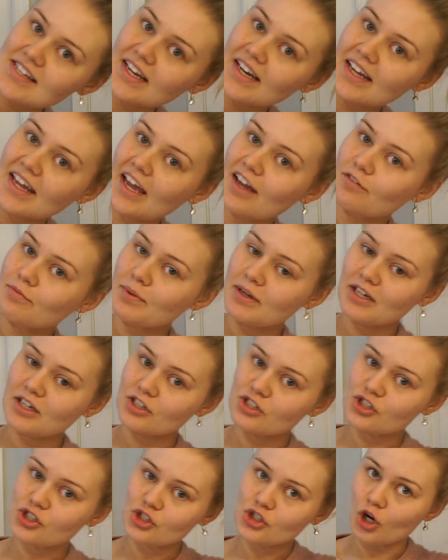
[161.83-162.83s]
And it gave me
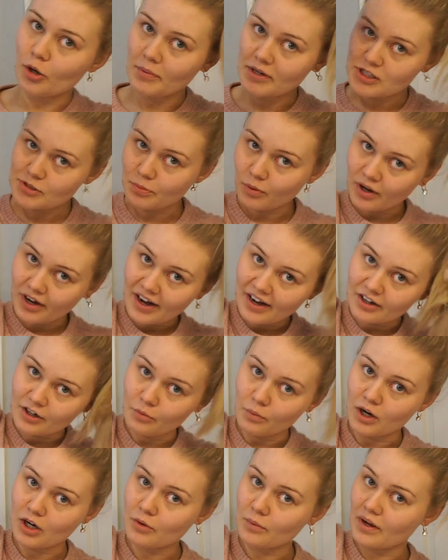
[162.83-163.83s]
so much more hair to
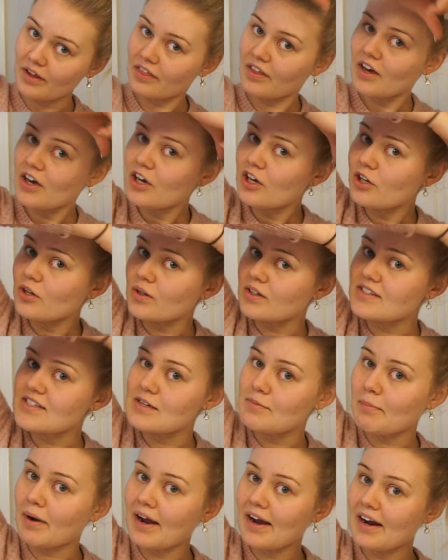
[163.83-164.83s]
work with. You can see
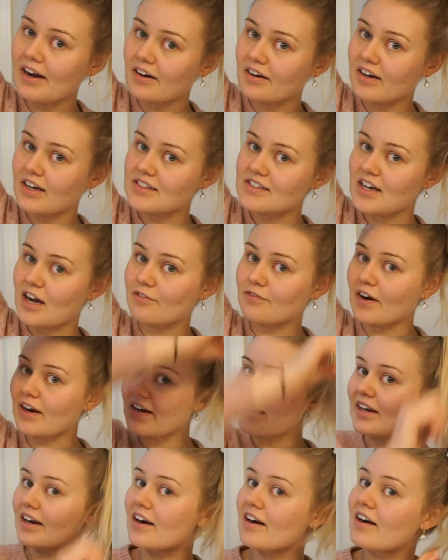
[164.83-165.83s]
my hair cuts off right
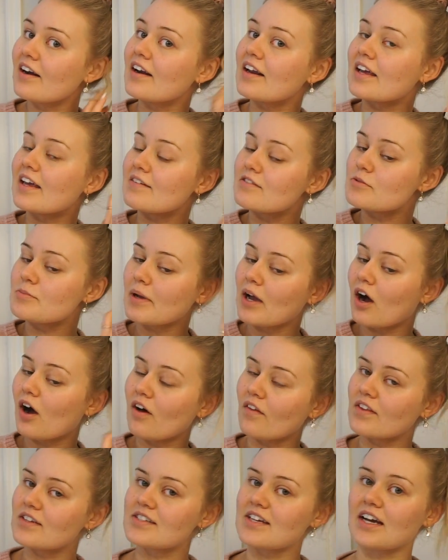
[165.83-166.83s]
here, and it gives me
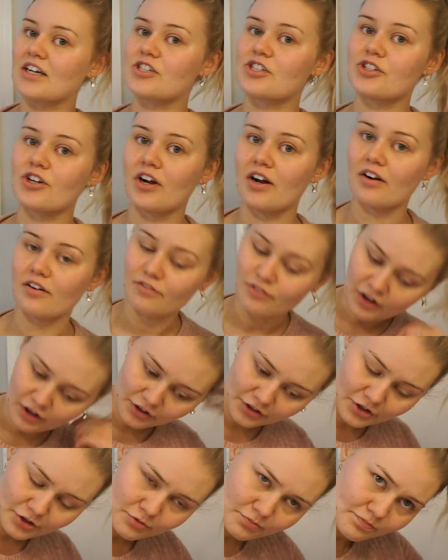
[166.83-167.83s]
all this extra
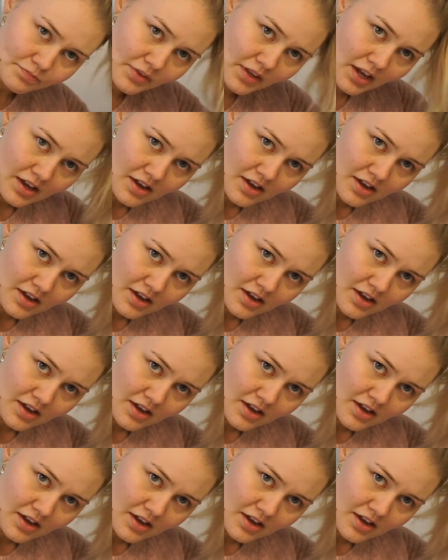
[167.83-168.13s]
volume.